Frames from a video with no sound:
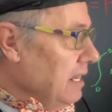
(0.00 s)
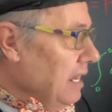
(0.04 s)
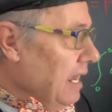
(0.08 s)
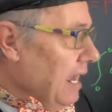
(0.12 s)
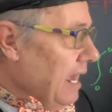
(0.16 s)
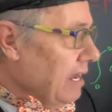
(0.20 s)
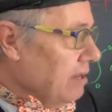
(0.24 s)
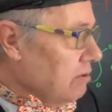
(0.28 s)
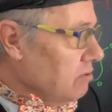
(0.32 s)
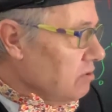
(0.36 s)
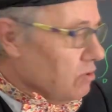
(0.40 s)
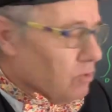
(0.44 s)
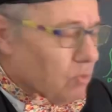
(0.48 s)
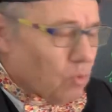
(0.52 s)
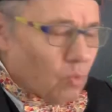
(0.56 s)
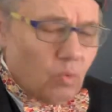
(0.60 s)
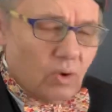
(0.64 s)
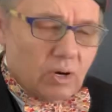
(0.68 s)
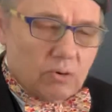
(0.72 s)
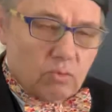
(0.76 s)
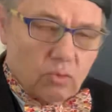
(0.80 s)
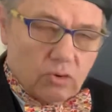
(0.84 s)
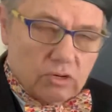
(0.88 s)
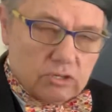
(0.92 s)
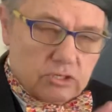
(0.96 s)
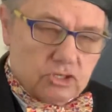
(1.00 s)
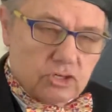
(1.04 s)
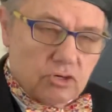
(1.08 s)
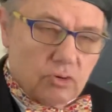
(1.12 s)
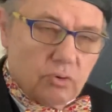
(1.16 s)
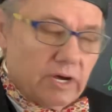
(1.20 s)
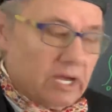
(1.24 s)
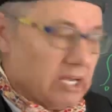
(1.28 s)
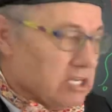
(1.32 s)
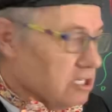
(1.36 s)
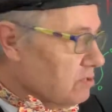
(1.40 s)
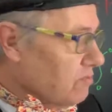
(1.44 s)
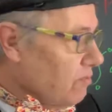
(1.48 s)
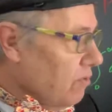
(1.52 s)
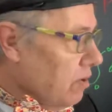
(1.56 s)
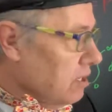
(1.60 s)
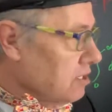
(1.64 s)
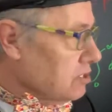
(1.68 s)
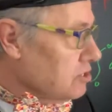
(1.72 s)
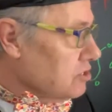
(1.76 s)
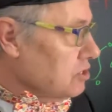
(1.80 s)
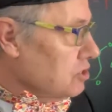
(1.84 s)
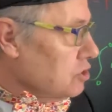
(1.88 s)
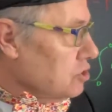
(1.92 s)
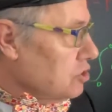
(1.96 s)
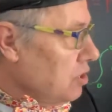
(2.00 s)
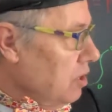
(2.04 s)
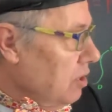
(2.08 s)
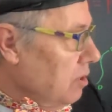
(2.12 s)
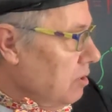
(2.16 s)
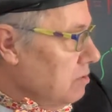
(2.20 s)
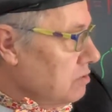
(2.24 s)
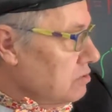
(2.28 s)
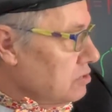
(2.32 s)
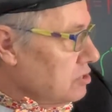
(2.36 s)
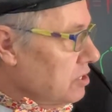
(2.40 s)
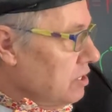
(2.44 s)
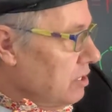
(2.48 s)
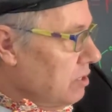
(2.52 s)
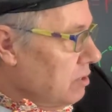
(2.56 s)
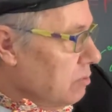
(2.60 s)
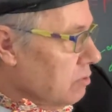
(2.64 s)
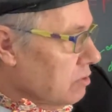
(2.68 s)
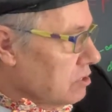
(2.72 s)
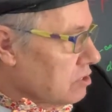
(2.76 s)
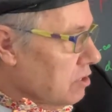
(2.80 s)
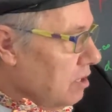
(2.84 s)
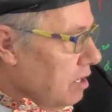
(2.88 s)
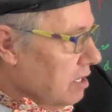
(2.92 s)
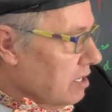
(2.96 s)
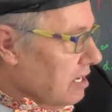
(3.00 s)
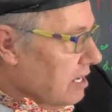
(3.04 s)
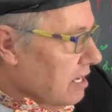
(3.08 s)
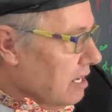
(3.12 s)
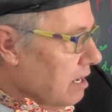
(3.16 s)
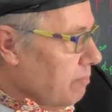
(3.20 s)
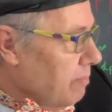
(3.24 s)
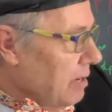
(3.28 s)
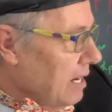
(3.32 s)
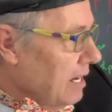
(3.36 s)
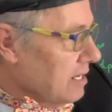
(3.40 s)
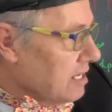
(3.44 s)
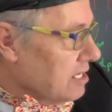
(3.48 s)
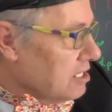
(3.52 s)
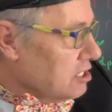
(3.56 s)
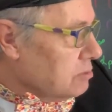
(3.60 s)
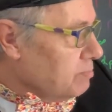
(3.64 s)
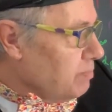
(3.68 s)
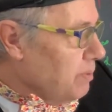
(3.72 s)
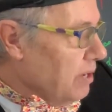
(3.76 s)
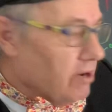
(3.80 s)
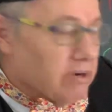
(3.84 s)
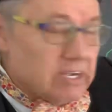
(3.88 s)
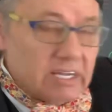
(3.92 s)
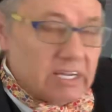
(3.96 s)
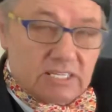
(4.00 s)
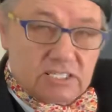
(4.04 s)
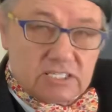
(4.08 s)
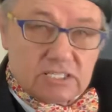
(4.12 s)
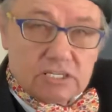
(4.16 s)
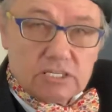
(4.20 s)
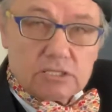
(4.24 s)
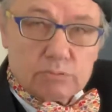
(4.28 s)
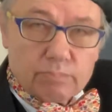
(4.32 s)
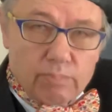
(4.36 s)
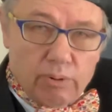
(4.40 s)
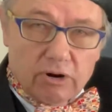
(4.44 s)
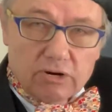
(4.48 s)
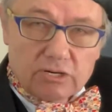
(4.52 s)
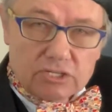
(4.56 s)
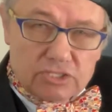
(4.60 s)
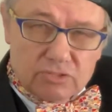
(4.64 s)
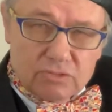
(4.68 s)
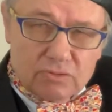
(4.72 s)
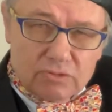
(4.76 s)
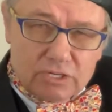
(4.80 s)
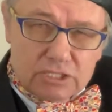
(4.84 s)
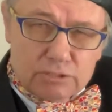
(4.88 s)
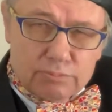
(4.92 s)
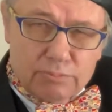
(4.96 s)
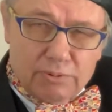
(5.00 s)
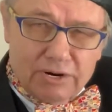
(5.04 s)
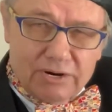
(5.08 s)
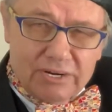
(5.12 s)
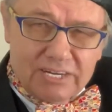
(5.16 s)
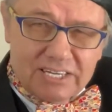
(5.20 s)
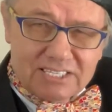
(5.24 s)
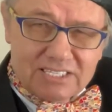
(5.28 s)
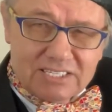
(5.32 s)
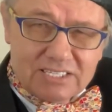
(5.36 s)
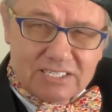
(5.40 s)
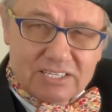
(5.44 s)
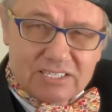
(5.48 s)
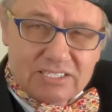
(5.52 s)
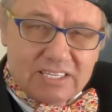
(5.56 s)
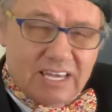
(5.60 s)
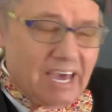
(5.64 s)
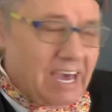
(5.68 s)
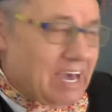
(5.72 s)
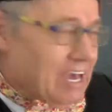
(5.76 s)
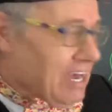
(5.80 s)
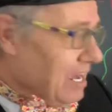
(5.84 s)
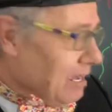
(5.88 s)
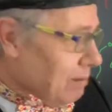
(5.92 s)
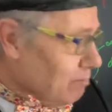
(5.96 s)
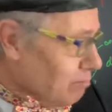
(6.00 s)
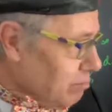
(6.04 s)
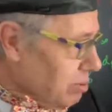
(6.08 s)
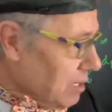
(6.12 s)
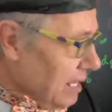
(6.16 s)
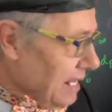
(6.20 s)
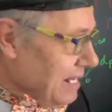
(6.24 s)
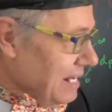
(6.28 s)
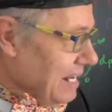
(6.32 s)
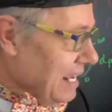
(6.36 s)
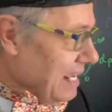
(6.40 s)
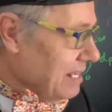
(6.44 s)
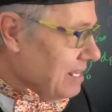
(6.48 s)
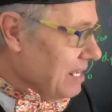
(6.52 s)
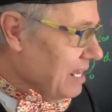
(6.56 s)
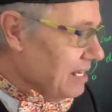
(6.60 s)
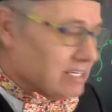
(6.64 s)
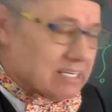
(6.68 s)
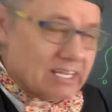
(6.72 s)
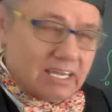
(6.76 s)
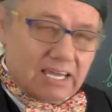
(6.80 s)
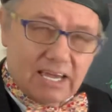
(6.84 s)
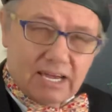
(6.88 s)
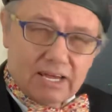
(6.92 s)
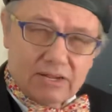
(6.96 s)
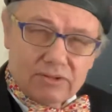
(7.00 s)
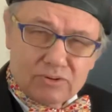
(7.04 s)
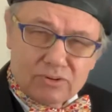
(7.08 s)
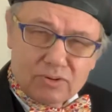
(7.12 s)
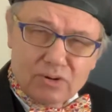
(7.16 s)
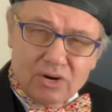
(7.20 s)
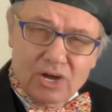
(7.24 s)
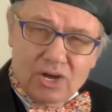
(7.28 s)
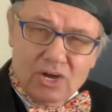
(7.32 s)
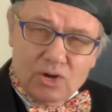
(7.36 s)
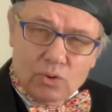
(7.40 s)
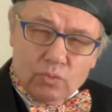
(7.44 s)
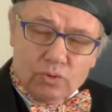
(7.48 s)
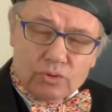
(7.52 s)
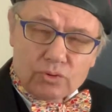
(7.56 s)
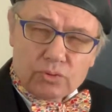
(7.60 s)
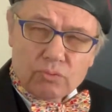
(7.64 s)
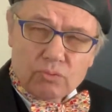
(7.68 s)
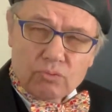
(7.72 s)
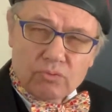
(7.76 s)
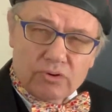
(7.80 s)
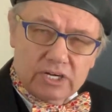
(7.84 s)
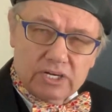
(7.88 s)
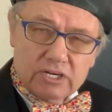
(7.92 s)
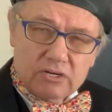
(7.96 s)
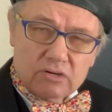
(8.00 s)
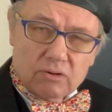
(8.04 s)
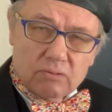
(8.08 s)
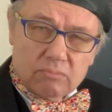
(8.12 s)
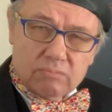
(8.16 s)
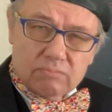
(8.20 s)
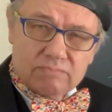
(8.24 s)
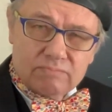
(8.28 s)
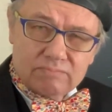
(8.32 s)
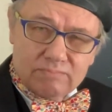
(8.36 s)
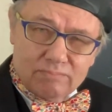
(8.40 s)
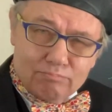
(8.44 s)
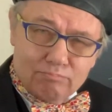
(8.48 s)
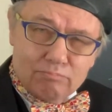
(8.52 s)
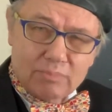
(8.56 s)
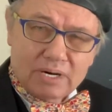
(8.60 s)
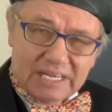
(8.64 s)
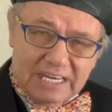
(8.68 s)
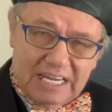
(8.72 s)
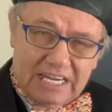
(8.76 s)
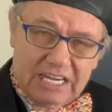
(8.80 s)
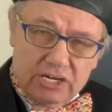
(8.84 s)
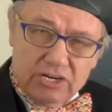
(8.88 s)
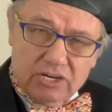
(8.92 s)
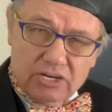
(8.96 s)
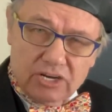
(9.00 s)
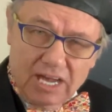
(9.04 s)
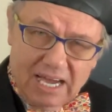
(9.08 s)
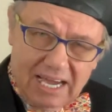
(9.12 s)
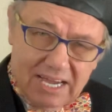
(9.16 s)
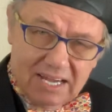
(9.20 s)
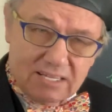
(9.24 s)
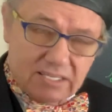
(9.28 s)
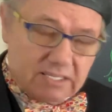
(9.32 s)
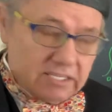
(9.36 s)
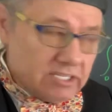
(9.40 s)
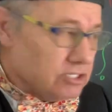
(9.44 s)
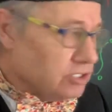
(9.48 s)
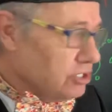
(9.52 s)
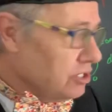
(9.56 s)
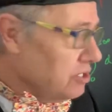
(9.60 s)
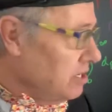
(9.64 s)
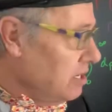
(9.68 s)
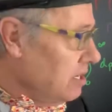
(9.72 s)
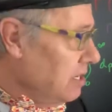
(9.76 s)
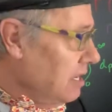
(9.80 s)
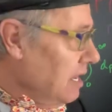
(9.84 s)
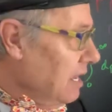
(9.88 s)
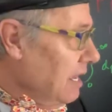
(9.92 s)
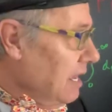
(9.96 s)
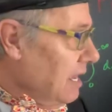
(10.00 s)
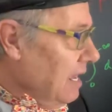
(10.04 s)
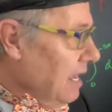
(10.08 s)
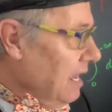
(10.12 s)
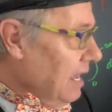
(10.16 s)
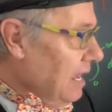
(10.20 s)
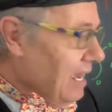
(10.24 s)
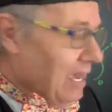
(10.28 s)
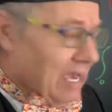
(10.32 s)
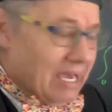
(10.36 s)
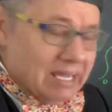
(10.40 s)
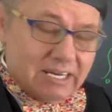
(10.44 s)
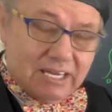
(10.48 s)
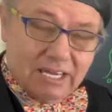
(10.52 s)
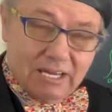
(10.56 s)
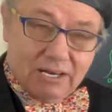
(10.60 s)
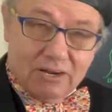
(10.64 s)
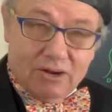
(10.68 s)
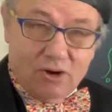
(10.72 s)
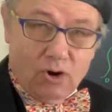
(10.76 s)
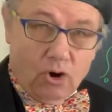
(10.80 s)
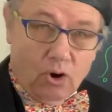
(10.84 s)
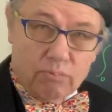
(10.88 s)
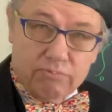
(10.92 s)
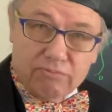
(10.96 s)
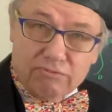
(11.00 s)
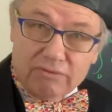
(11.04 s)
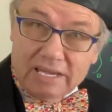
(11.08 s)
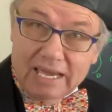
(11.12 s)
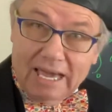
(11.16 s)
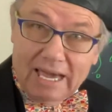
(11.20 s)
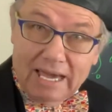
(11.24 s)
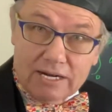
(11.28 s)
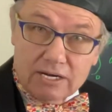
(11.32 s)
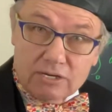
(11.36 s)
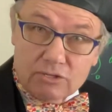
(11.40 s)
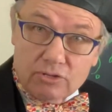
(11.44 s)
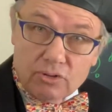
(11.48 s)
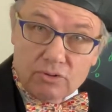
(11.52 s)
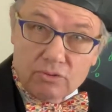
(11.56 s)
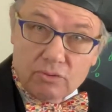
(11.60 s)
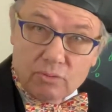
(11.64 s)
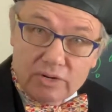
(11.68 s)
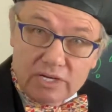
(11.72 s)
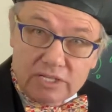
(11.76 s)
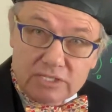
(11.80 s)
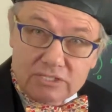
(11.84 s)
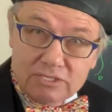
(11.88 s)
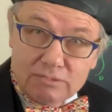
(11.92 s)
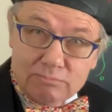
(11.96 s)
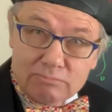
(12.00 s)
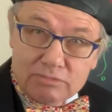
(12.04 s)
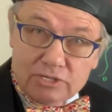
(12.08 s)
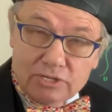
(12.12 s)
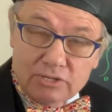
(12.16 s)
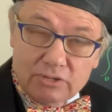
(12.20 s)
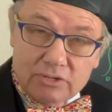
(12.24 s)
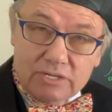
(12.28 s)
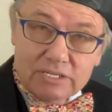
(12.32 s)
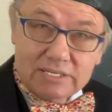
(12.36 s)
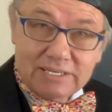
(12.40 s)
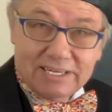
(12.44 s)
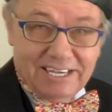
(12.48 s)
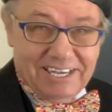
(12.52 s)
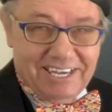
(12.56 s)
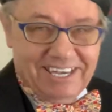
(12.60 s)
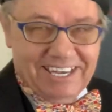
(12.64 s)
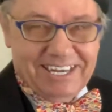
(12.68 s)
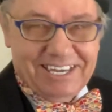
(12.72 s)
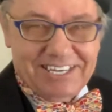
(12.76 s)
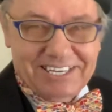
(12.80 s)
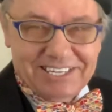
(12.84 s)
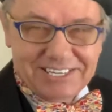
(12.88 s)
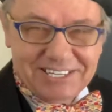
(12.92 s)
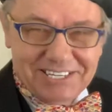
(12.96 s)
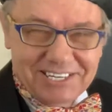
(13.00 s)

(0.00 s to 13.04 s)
And what we're doing as far as the shows, we're talking about experiences, personal experiences, and blending that together with real money knowledge, and then hopefully add a little wisdom to it, and